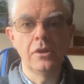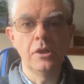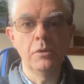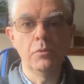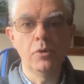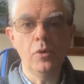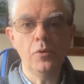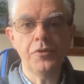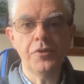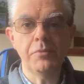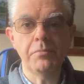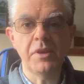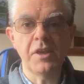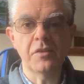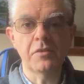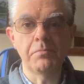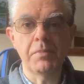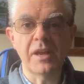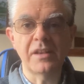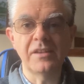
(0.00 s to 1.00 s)
You will also be
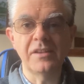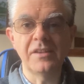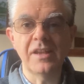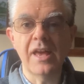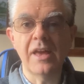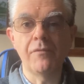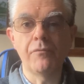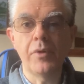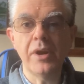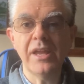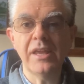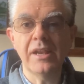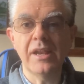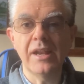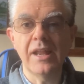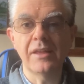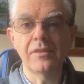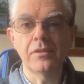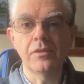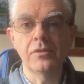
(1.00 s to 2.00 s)
expected to have regular
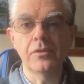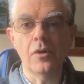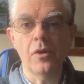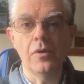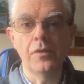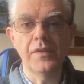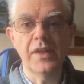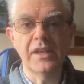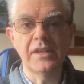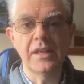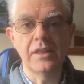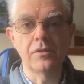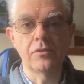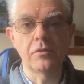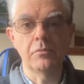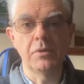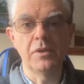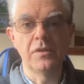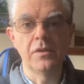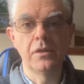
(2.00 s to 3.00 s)
lessons on that
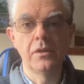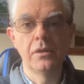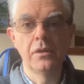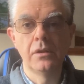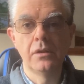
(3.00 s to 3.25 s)
instrument.